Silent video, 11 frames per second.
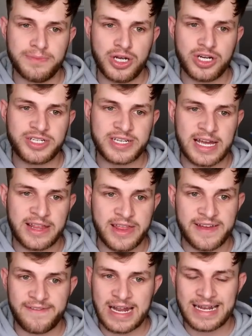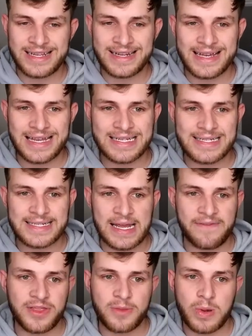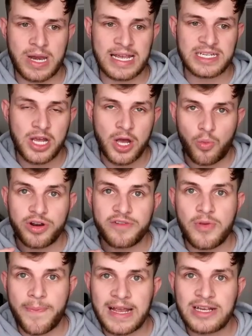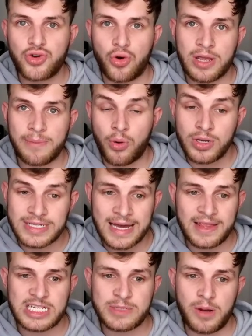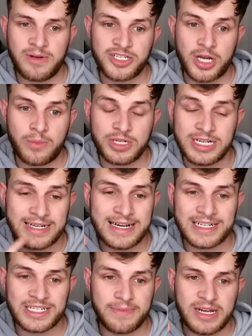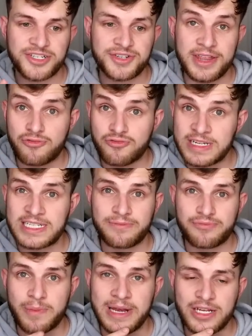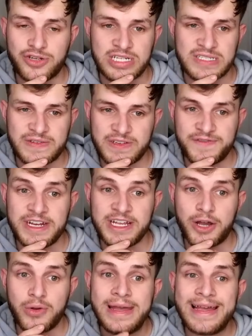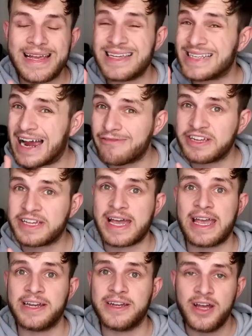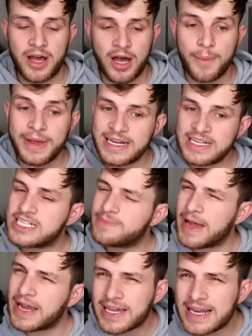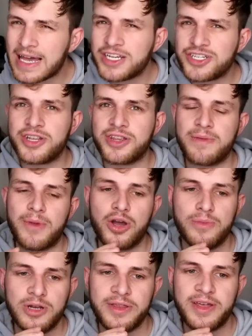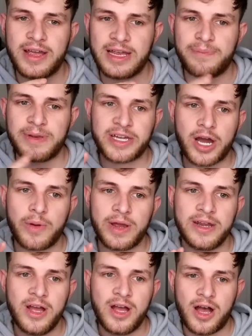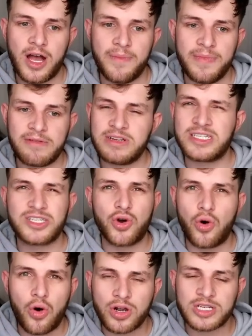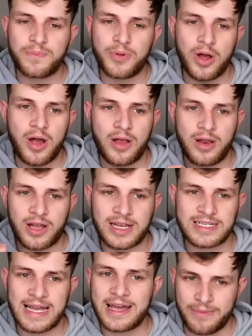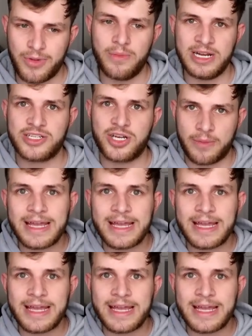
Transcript: merged together, they've landed in 7th place. One of the big talking points at this moment in time, which I didn't actually mention in the recent Premier League transfers video, is Harry Kane. It is speculation at the moment that he'd be going. There is talks, but like I say, at the moment in time,